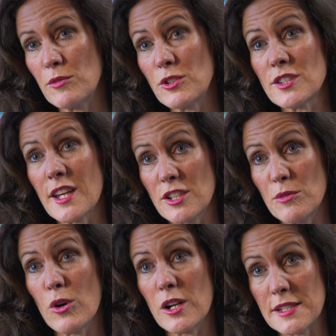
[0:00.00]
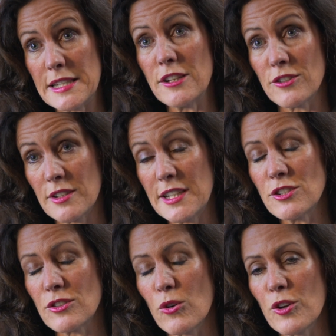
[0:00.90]
which is actually world leader,
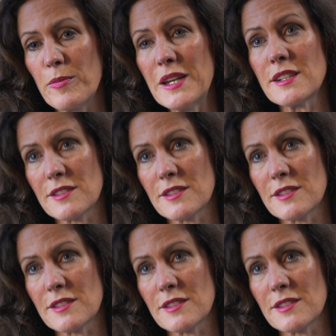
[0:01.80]
leader in orthopedic